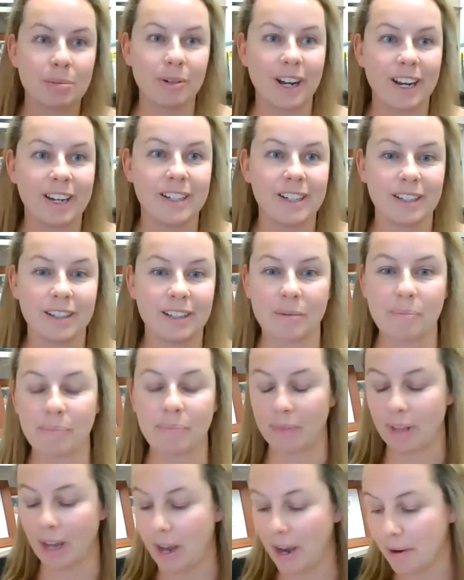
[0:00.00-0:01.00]
Miranda.
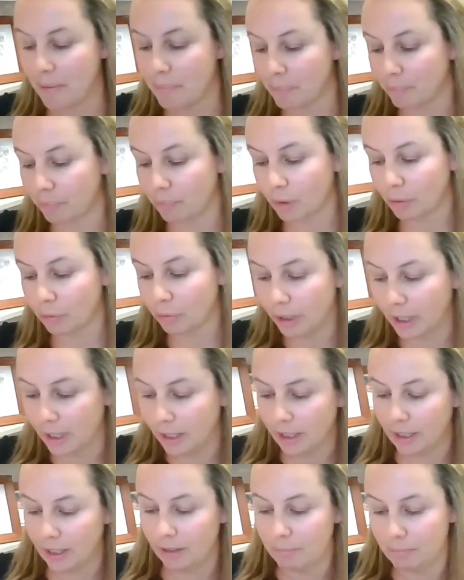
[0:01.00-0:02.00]

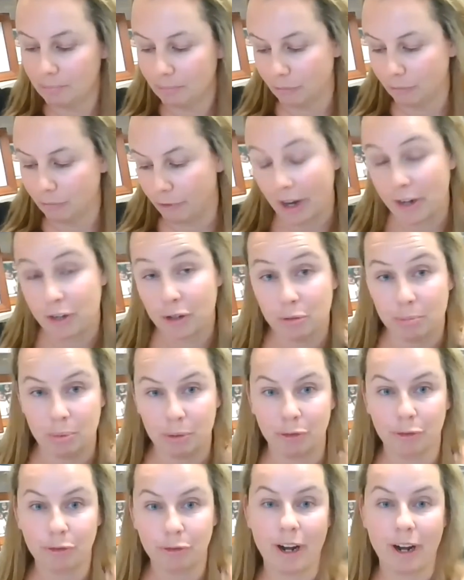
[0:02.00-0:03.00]
Really
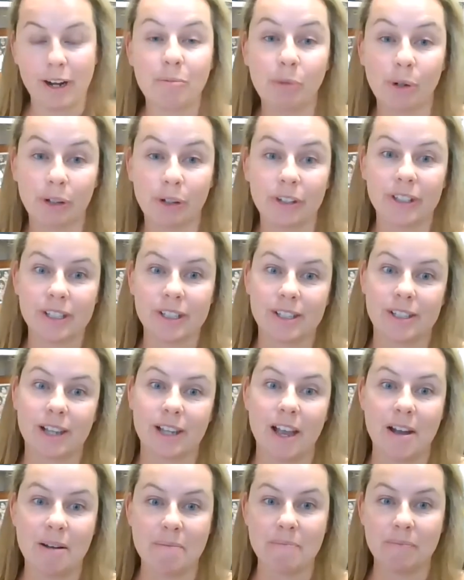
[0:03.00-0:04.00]
valuable frameworks
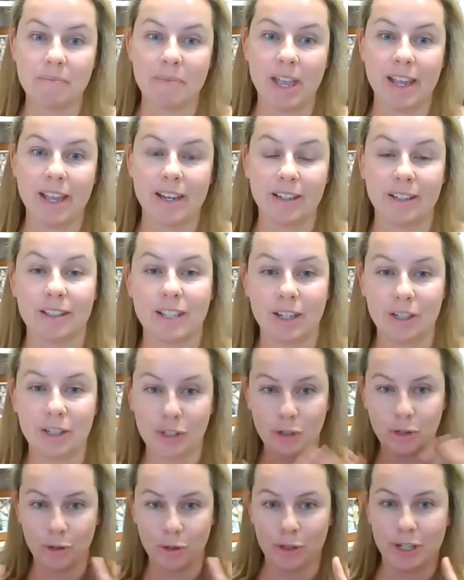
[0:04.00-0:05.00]
and such
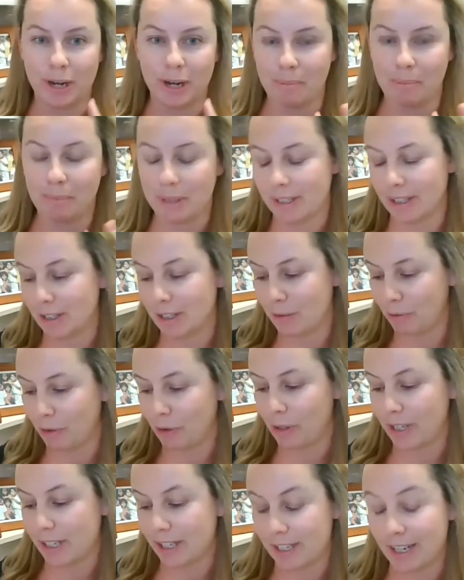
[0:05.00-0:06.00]
huge numbers. It's
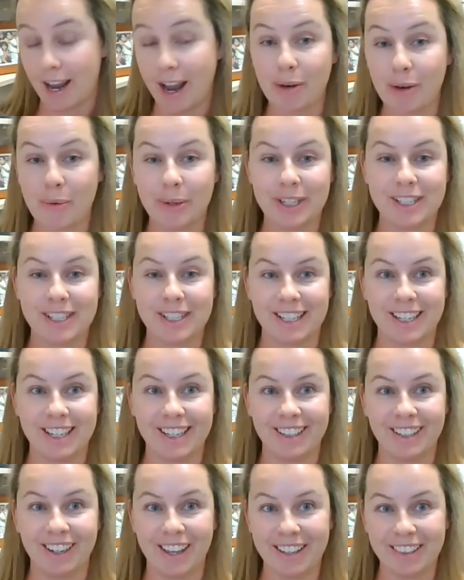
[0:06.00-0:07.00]
very stark when you see
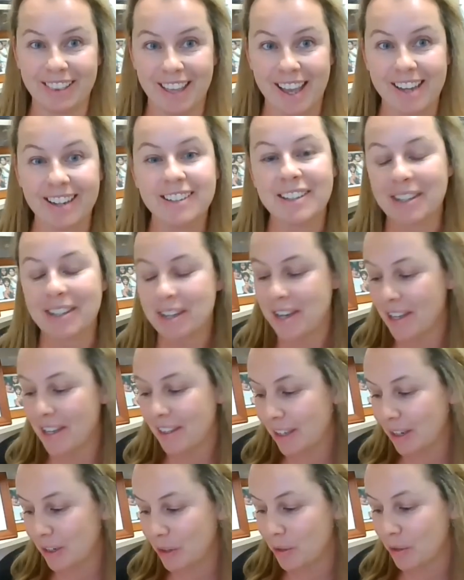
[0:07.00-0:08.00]
it like that.
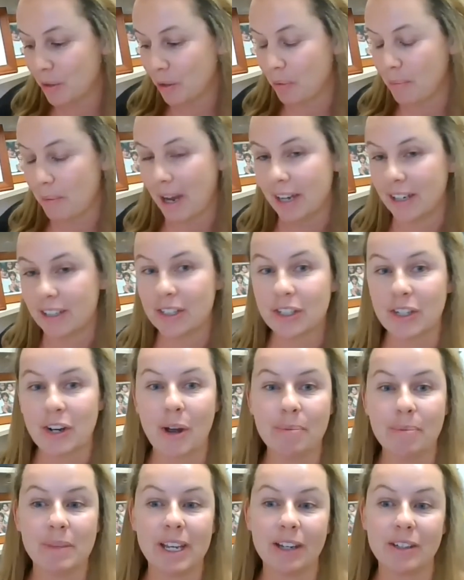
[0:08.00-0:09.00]
Thank you so much.
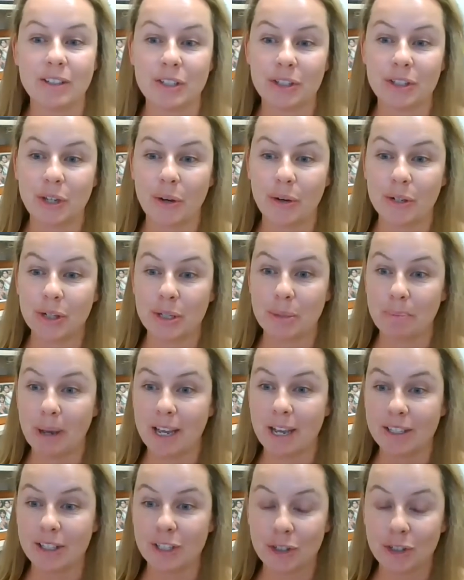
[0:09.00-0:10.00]
I'm now just going to
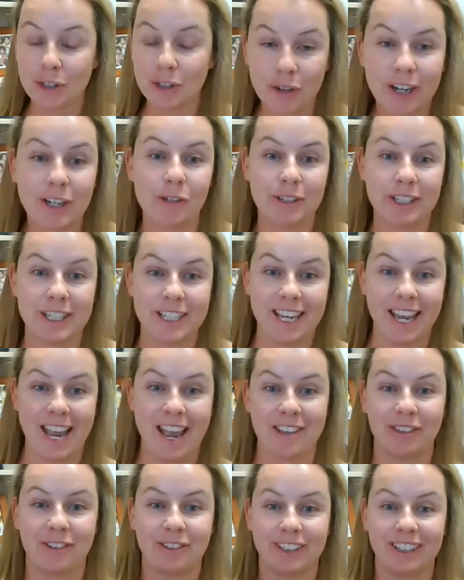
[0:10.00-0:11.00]
pass straight over to
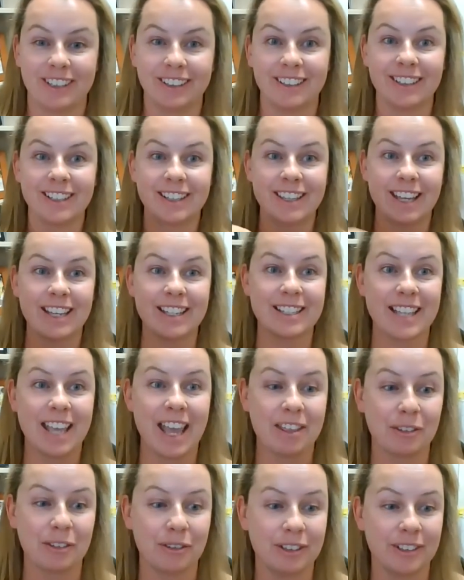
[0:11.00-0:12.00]
Catherine. Thanks,
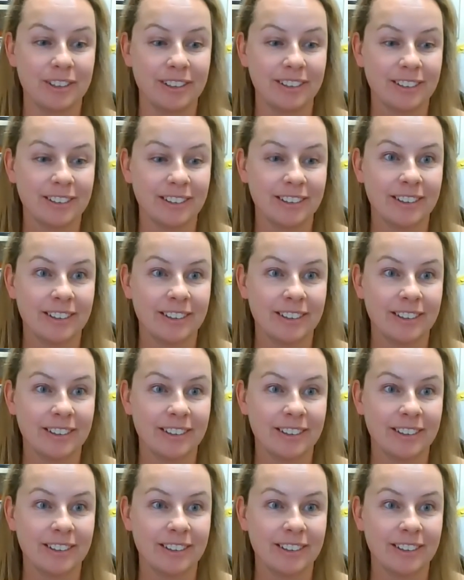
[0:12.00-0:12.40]
Catherine.